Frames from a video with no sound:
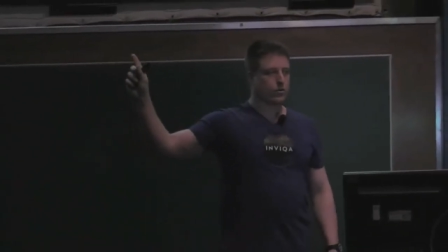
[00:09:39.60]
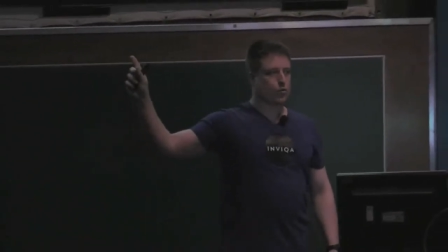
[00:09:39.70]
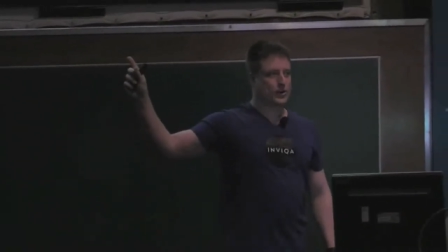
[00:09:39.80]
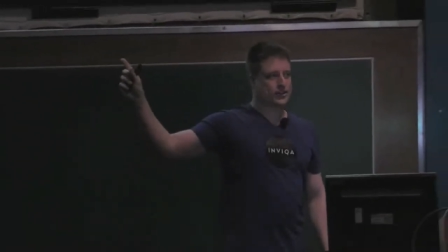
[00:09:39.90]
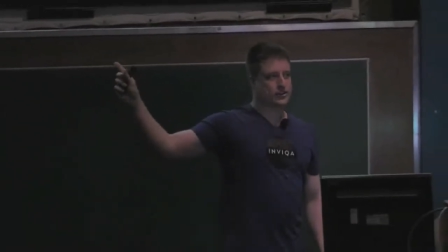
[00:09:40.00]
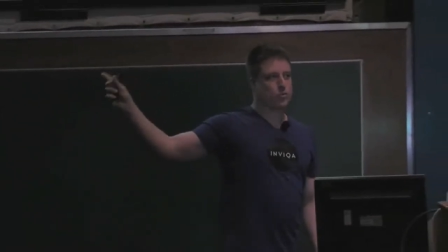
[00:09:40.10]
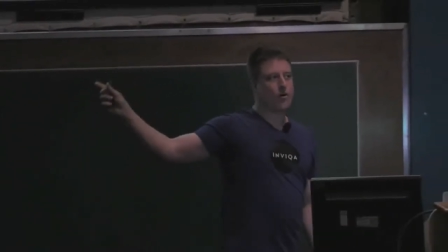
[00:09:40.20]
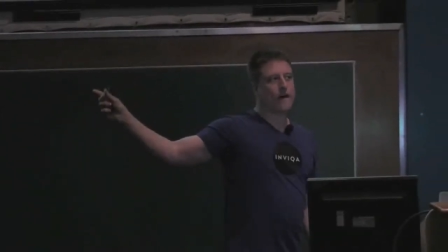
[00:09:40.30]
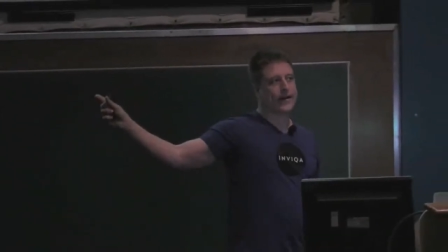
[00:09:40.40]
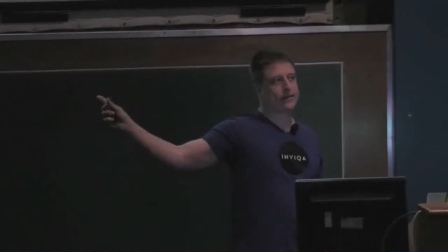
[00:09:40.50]
which is
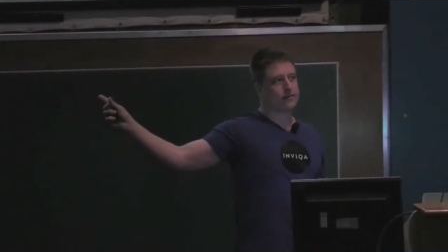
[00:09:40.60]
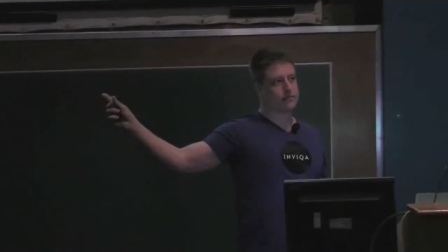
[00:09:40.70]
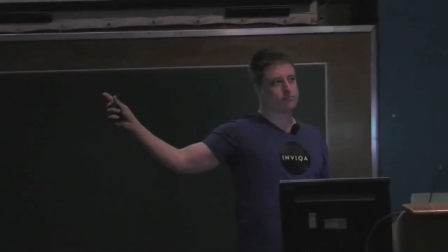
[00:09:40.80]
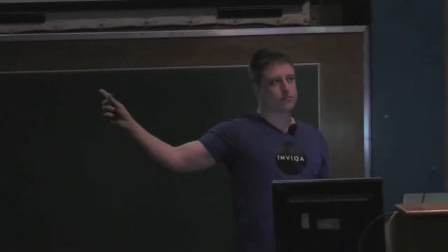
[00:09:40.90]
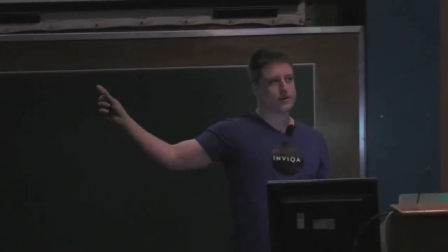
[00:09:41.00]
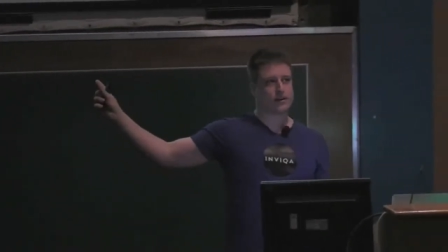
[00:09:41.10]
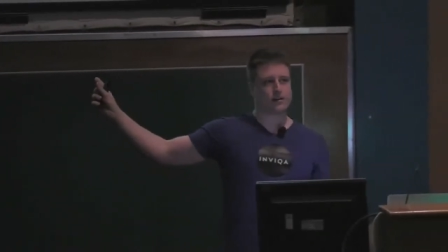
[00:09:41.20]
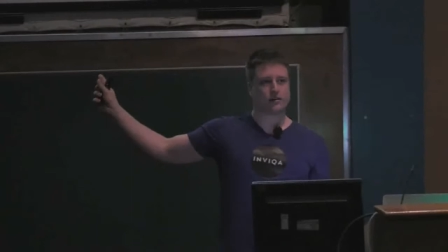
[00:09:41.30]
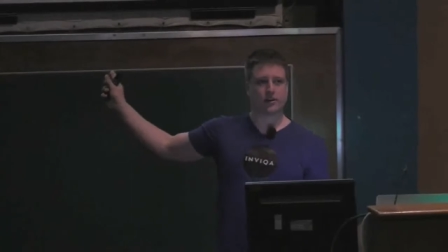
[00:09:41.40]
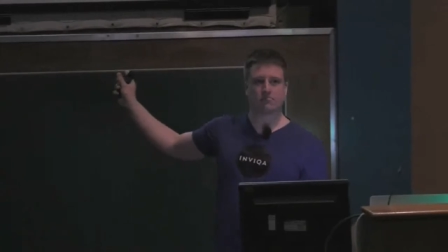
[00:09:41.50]
why
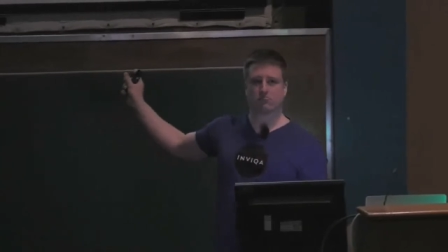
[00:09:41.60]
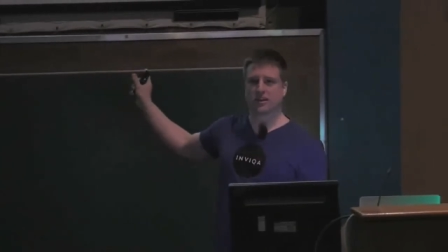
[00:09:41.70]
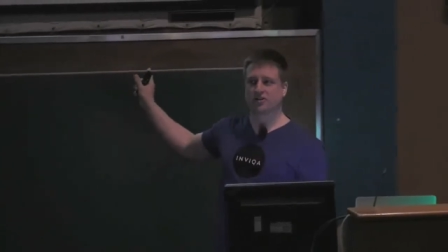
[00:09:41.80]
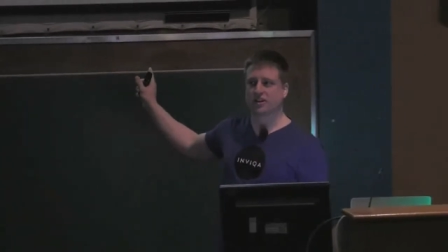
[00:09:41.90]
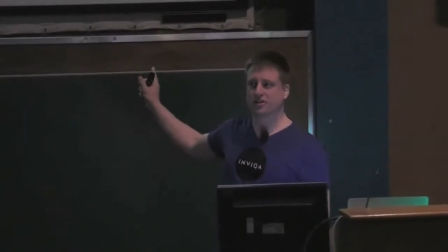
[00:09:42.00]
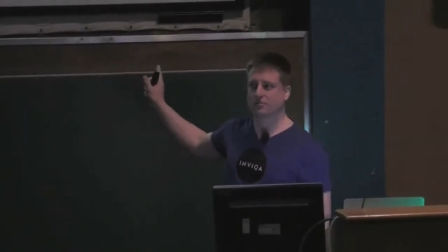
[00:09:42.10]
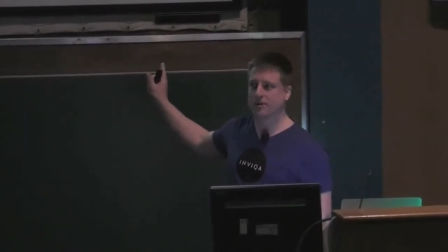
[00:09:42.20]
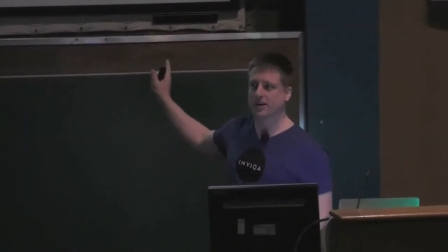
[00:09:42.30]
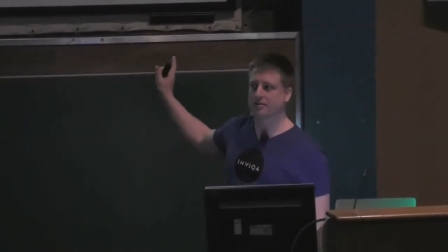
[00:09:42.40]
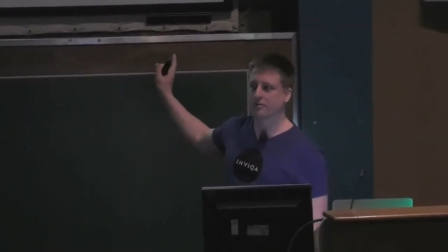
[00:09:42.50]
git commit
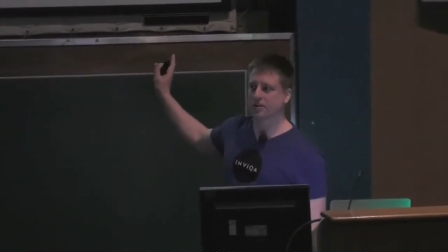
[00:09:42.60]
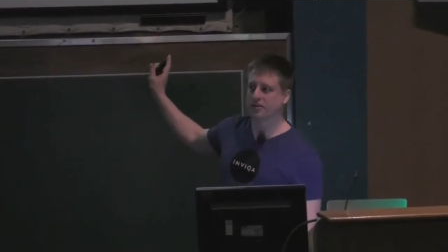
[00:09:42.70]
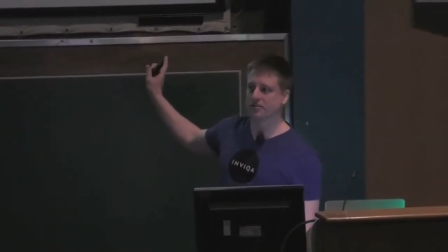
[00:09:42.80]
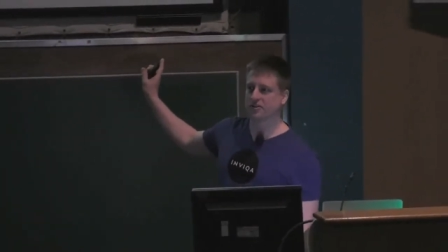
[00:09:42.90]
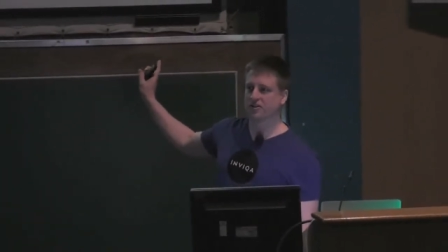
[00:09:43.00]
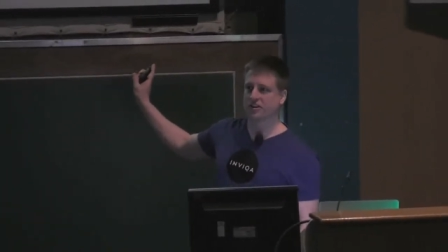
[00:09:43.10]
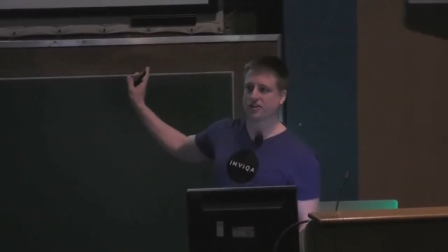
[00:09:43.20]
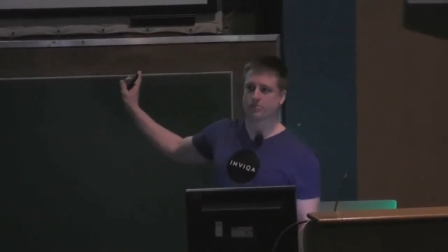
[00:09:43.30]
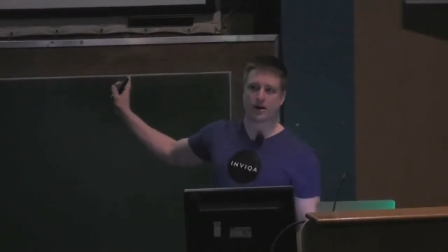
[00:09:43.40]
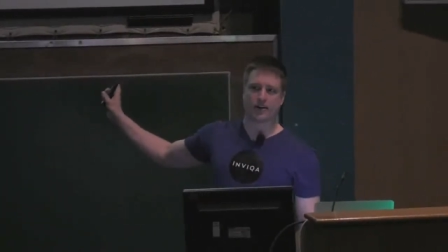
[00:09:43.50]
amend, when used to
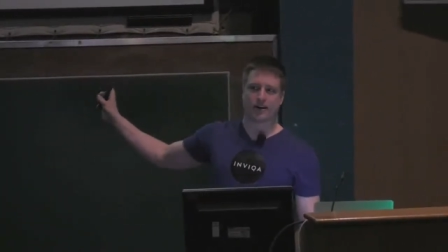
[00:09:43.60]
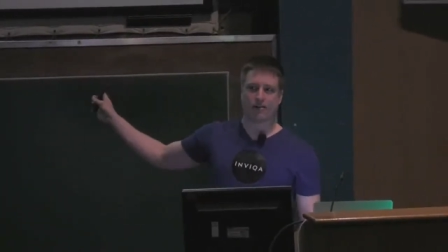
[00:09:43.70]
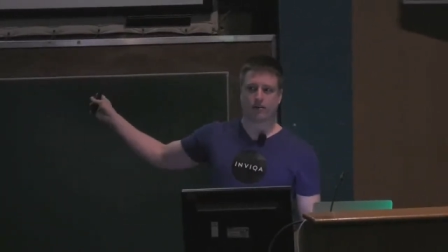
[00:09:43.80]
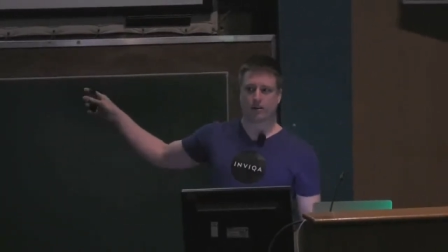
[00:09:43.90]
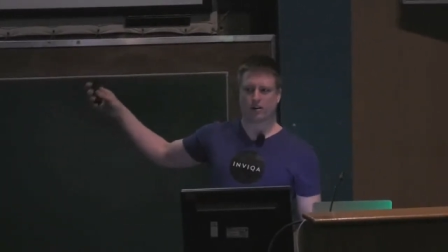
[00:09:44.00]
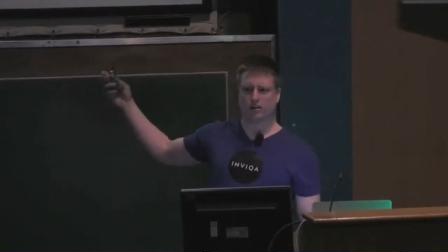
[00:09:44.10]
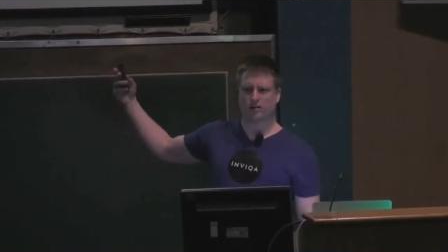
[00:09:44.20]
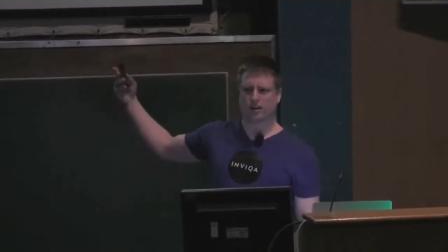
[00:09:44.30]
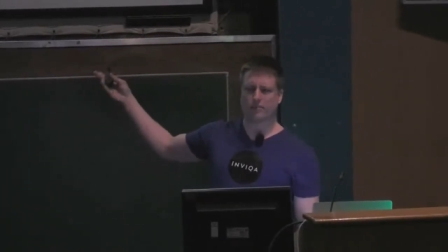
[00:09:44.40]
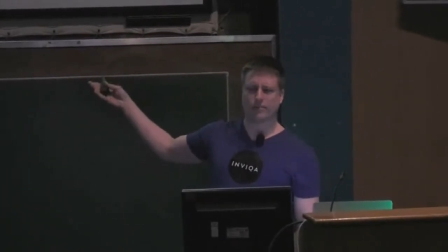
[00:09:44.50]
change
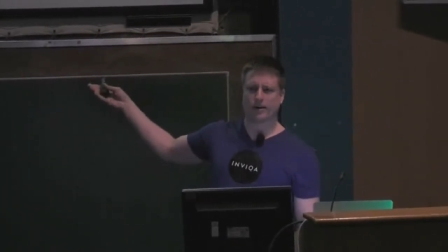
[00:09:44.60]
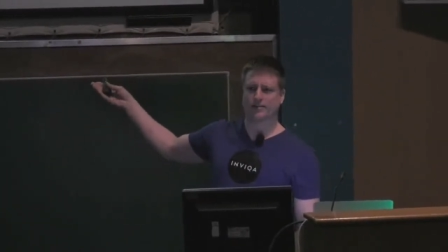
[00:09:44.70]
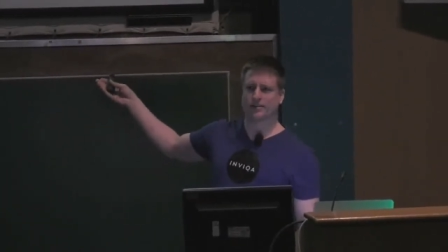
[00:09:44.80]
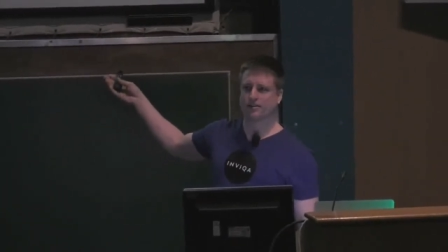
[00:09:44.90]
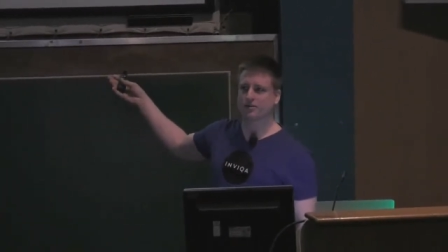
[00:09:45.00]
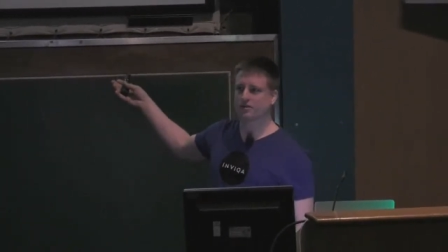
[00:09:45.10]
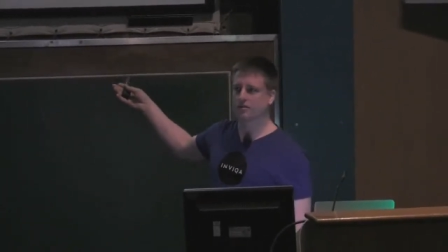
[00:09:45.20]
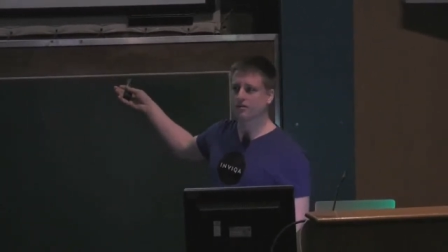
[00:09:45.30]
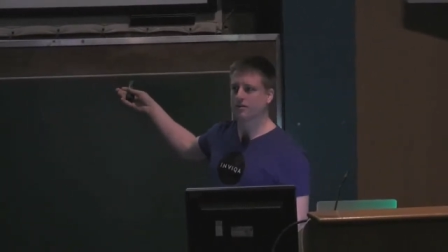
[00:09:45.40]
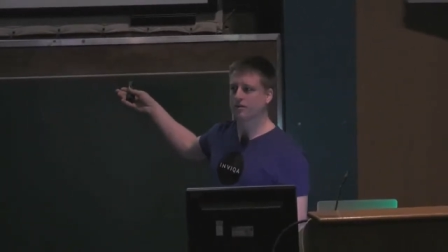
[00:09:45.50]
a commit message,
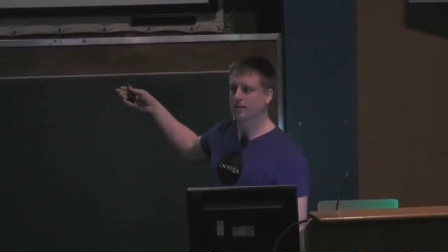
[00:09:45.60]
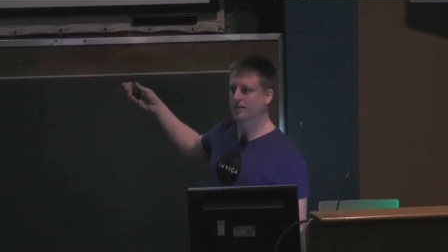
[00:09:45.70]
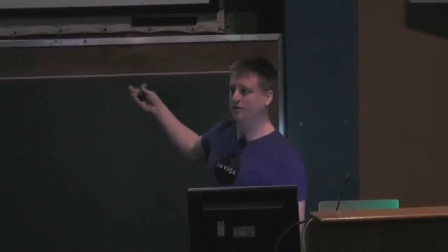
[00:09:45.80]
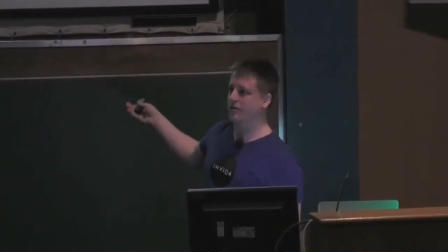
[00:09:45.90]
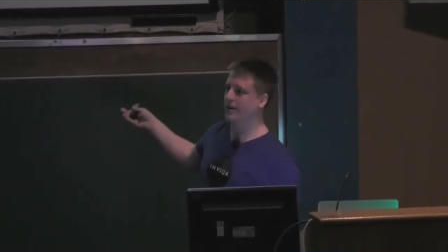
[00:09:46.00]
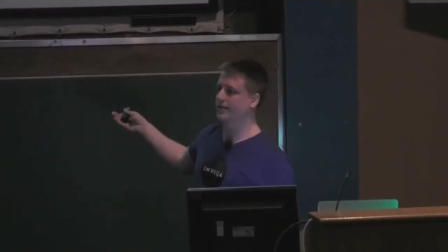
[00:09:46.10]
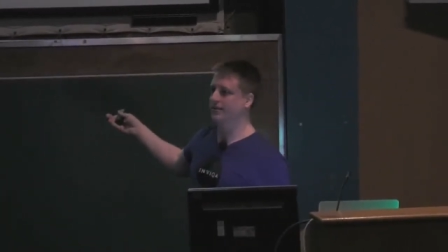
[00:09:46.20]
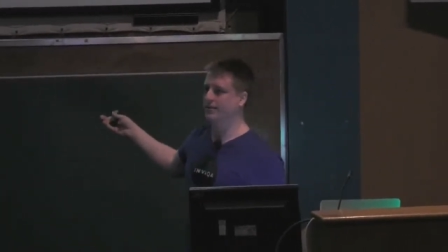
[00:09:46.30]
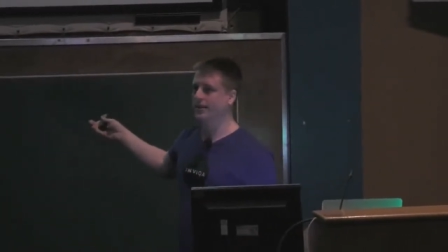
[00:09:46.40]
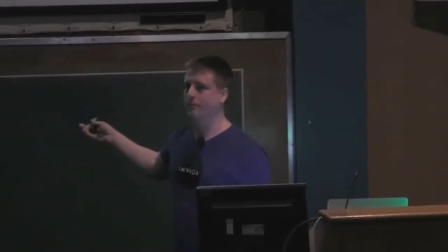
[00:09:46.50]
isn't
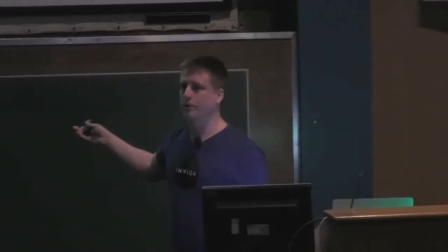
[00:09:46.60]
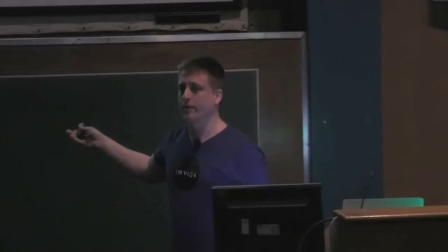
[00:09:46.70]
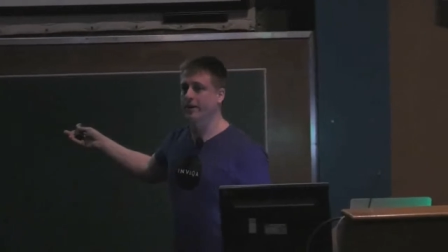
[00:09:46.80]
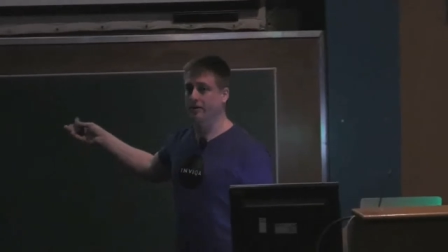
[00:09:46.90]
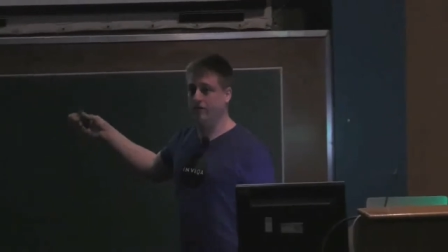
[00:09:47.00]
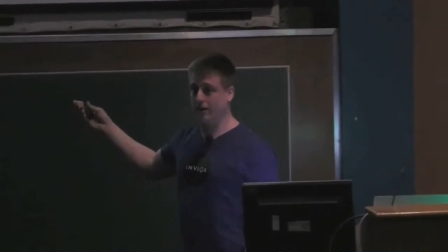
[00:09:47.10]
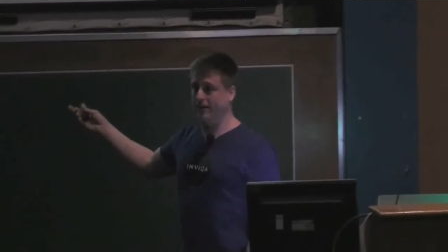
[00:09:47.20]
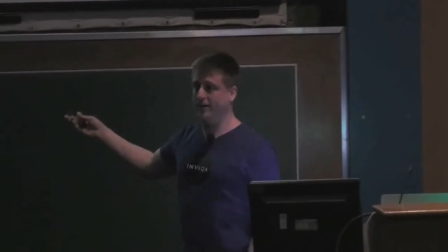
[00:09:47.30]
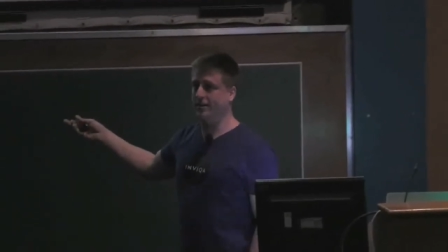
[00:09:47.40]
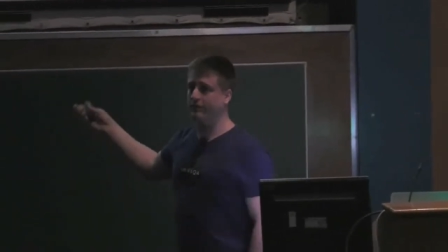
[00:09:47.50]
creating the same commit, it's creating a